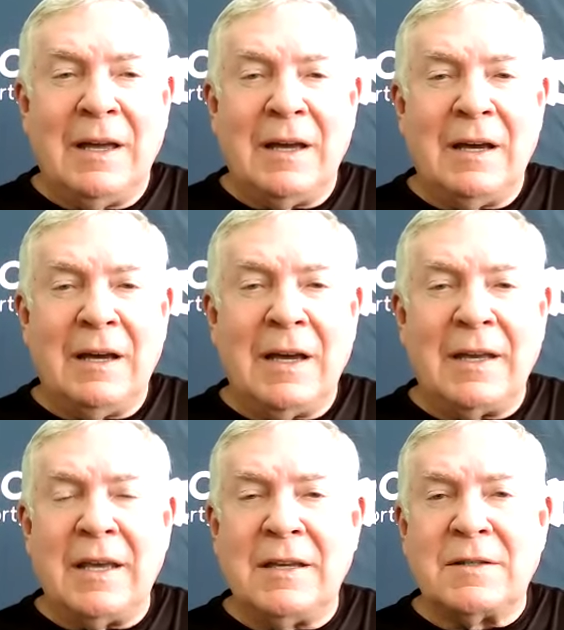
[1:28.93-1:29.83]

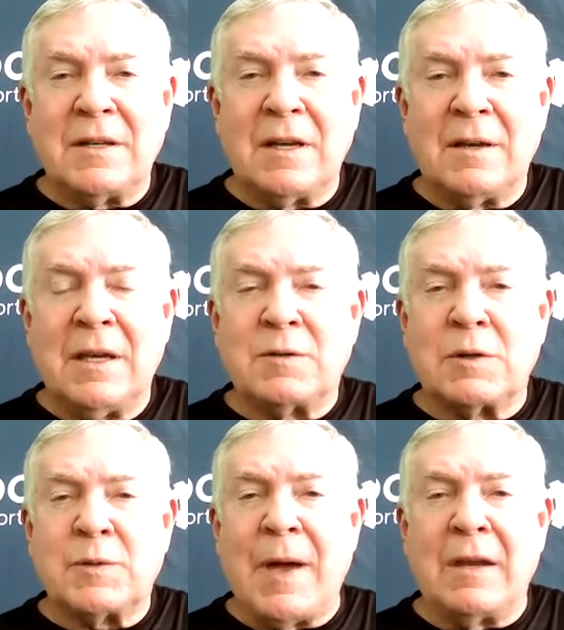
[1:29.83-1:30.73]
And he's
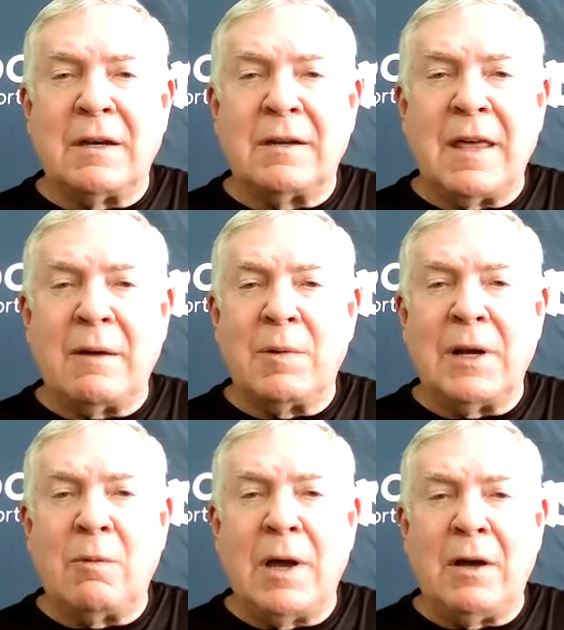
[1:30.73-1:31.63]
responded to that
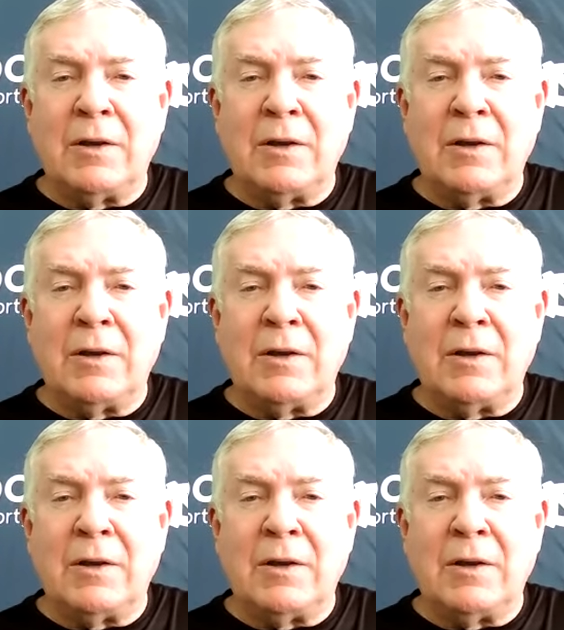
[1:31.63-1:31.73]
really well.